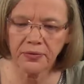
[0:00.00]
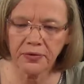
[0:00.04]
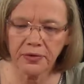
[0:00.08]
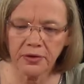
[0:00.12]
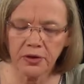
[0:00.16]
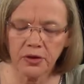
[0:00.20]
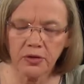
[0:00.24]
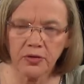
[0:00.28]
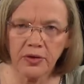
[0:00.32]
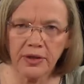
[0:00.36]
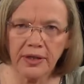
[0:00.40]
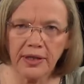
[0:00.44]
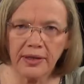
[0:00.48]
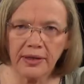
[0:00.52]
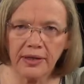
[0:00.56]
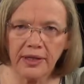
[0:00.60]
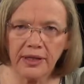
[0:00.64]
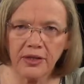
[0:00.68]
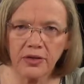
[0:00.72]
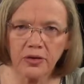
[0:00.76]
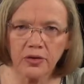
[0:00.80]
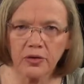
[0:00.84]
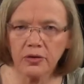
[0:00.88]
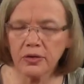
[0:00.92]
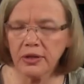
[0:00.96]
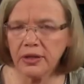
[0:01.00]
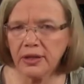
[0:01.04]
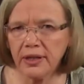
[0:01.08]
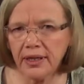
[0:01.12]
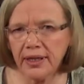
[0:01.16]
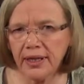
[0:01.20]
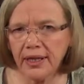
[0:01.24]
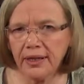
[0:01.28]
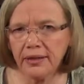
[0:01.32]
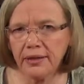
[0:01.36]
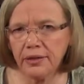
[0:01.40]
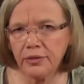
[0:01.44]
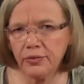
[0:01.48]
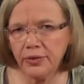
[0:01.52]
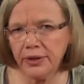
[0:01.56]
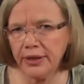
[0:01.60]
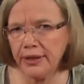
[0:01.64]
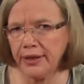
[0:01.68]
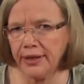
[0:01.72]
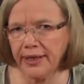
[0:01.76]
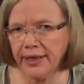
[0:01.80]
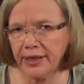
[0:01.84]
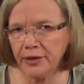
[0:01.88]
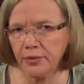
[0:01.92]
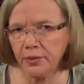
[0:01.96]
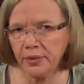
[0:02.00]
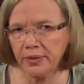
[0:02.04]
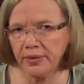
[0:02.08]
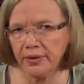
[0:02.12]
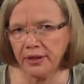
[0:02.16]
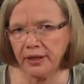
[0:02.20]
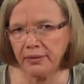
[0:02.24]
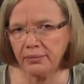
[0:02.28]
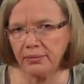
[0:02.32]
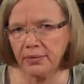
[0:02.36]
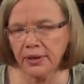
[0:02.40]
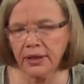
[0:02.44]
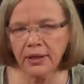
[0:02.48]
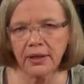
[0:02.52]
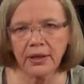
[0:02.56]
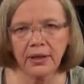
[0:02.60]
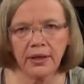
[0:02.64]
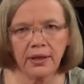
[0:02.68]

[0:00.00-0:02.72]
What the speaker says: finished reading their story, then I did read aloud with them